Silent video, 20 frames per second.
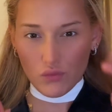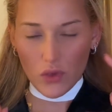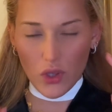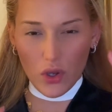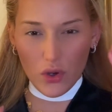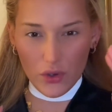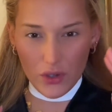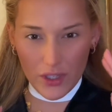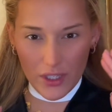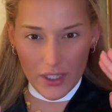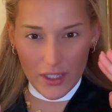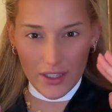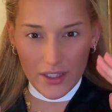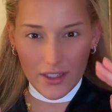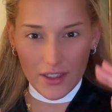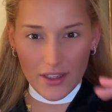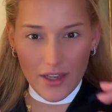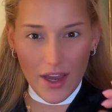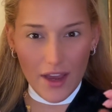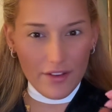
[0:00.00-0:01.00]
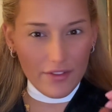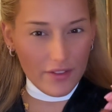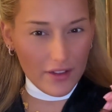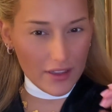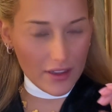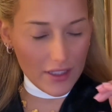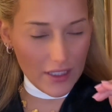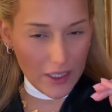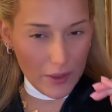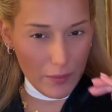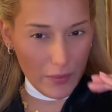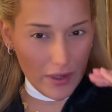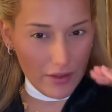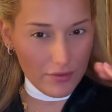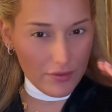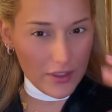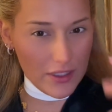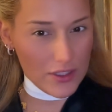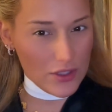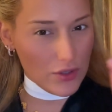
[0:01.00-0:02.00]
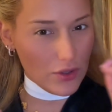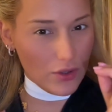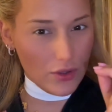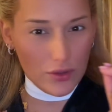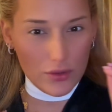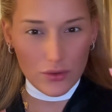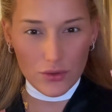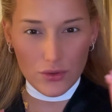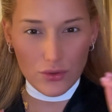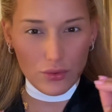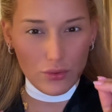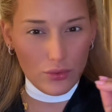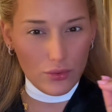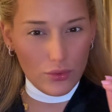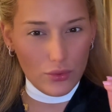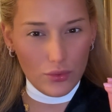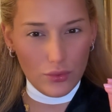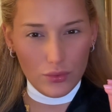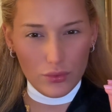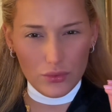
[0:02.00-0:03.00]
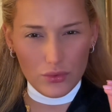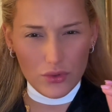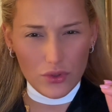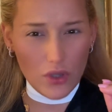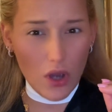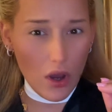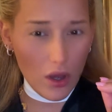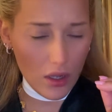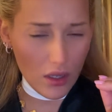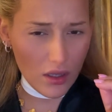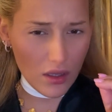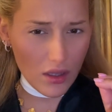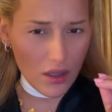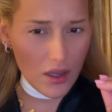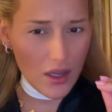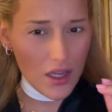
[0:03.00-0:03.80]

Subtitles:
Okay, I felt like my face got too dull,